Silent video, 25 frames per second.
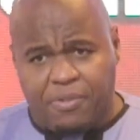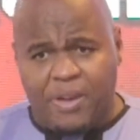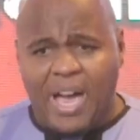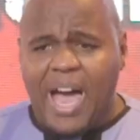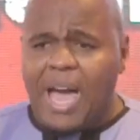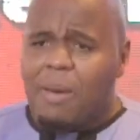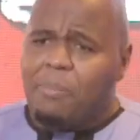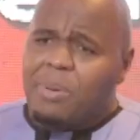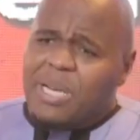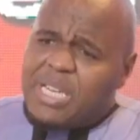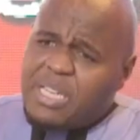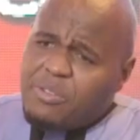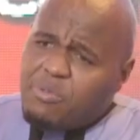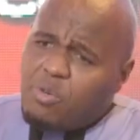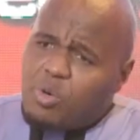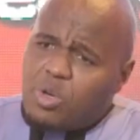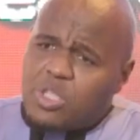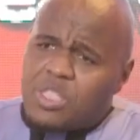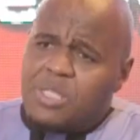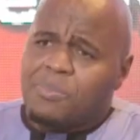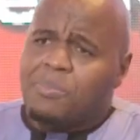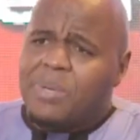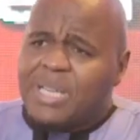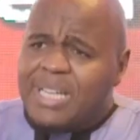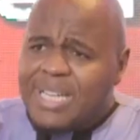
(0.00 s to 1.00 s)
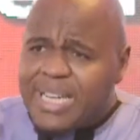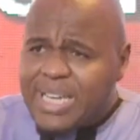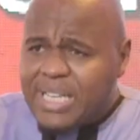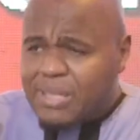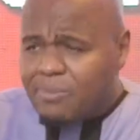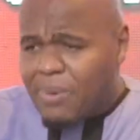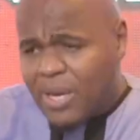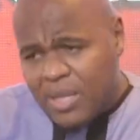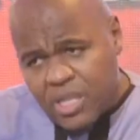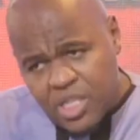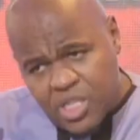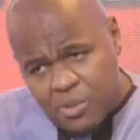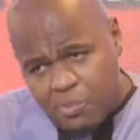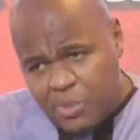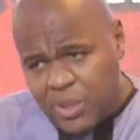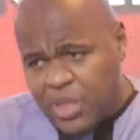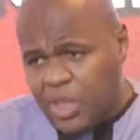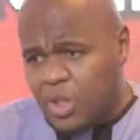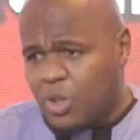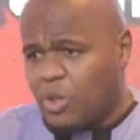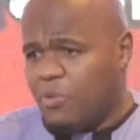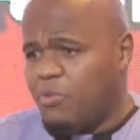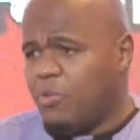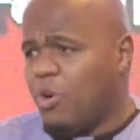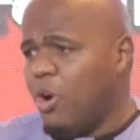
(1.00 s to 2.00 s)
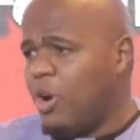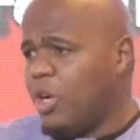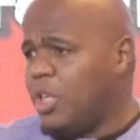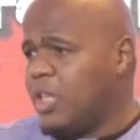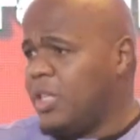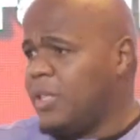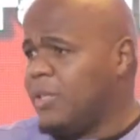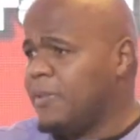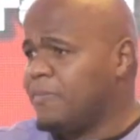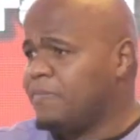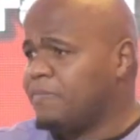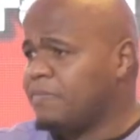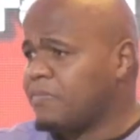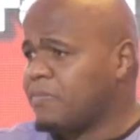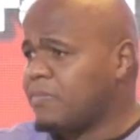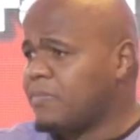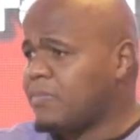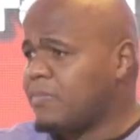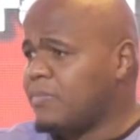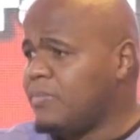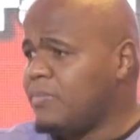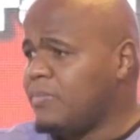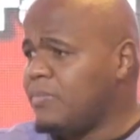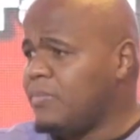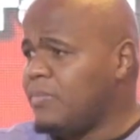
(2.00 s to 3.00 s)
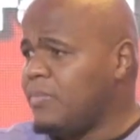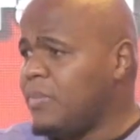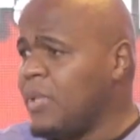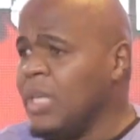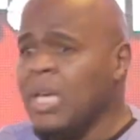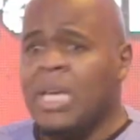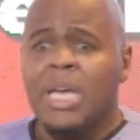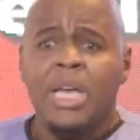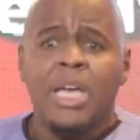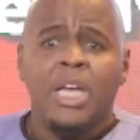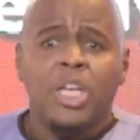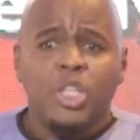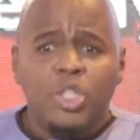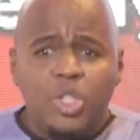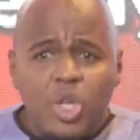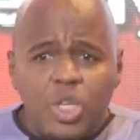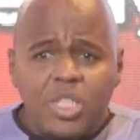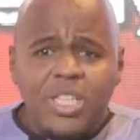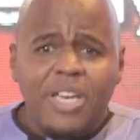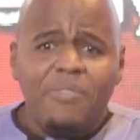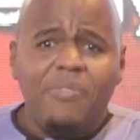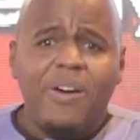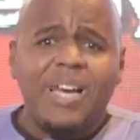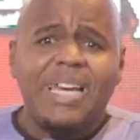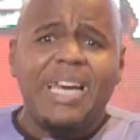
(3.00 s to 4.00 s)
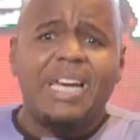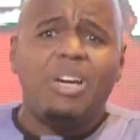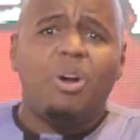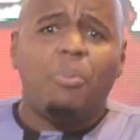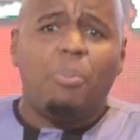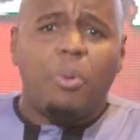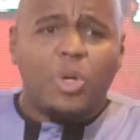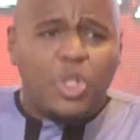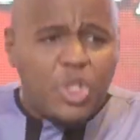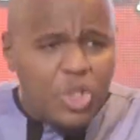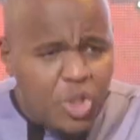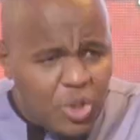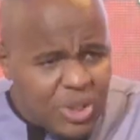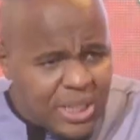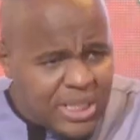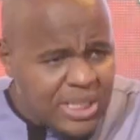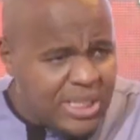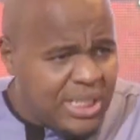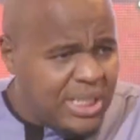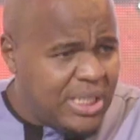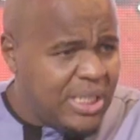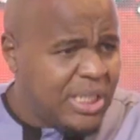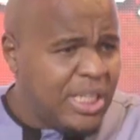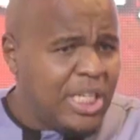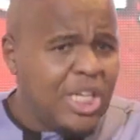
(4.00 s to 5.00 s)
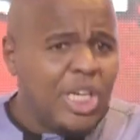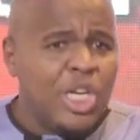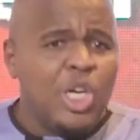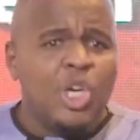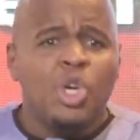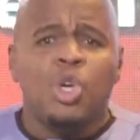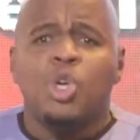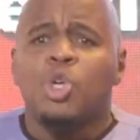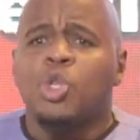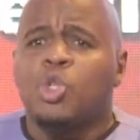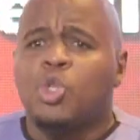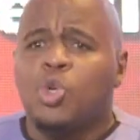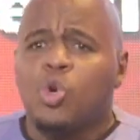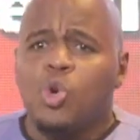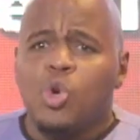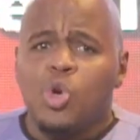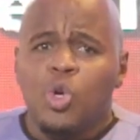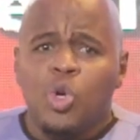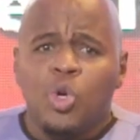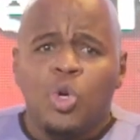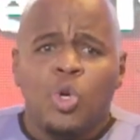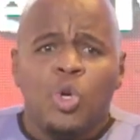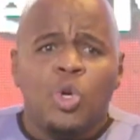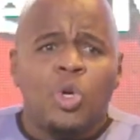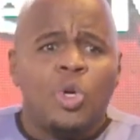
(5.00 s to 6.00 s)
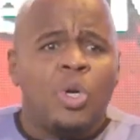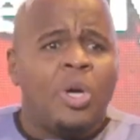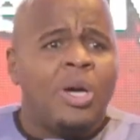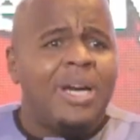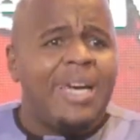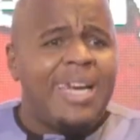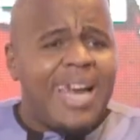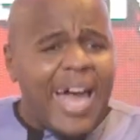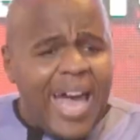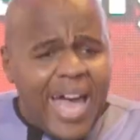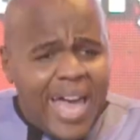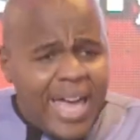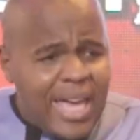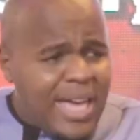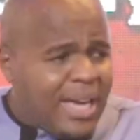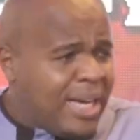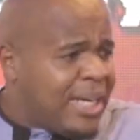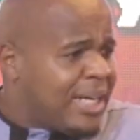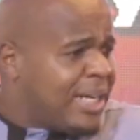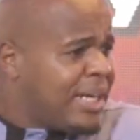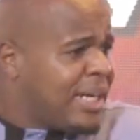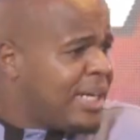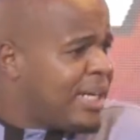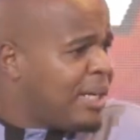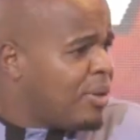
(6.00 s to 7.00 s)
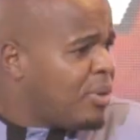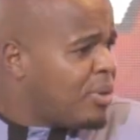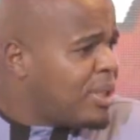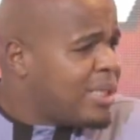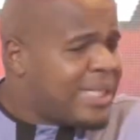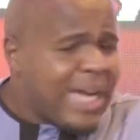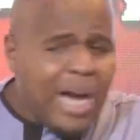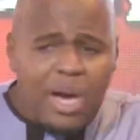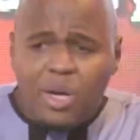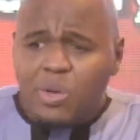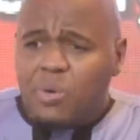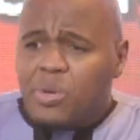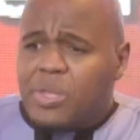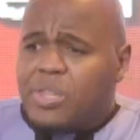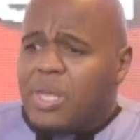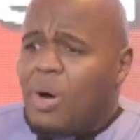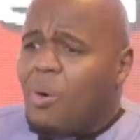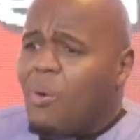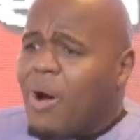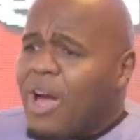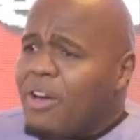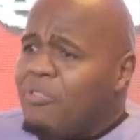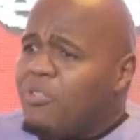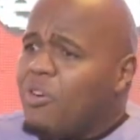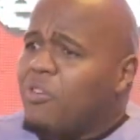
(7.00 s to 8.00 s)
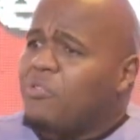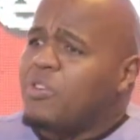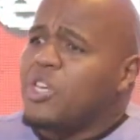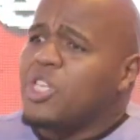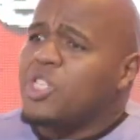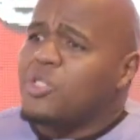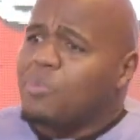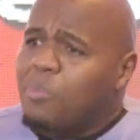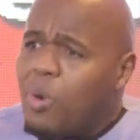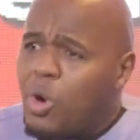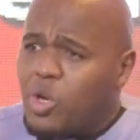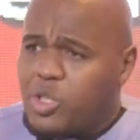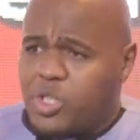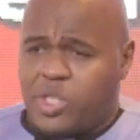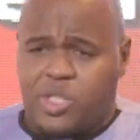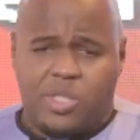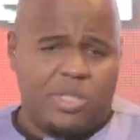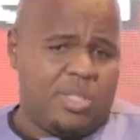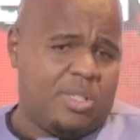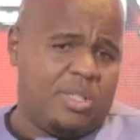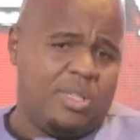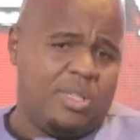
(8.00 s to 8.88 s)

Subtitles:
I believe, was being led by the Spirit of God. Joseph had an opportunity to lie down with the wife of his boss.